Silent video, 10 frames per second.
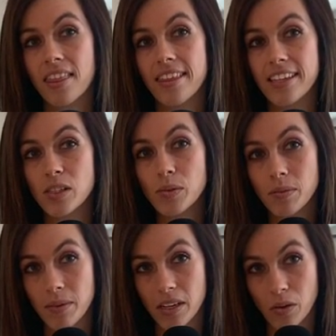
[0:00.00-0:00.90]
This
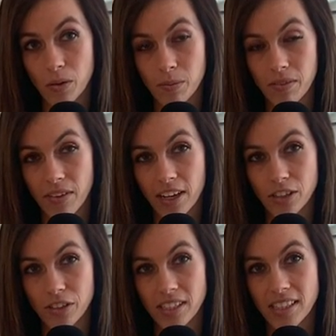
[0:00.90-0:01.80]
would be a group of
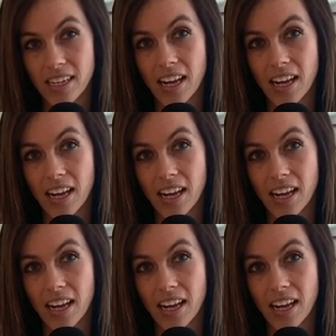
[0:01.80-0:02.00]
countries that